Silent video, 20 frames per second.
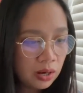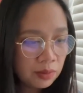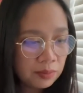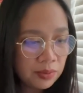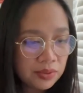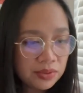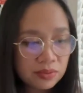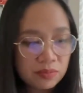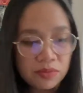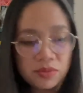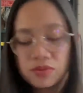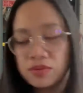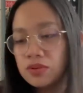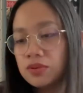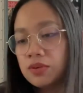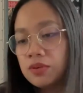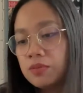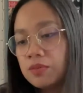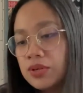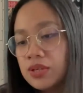
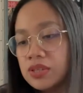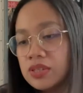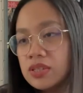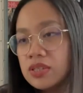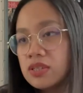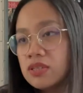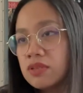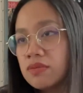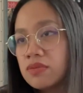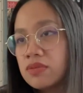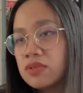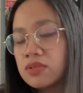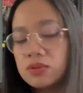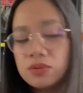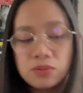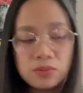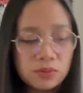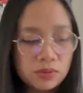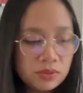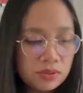Princess of
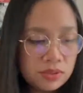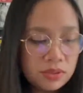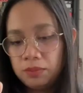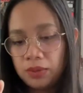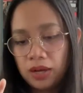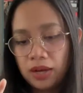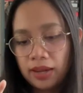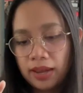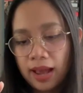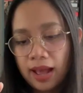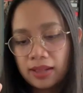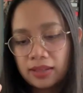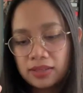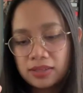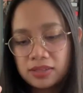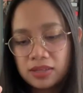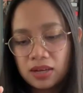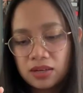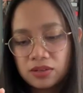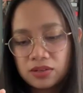Souls by
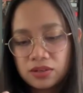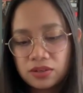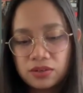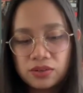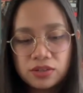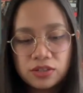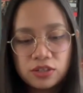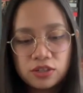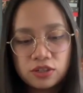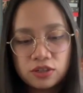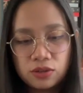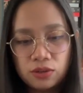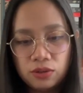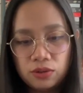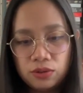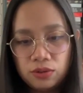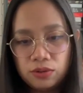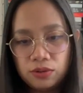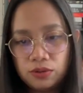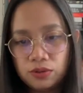Alexandra
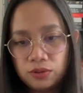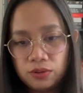Christo.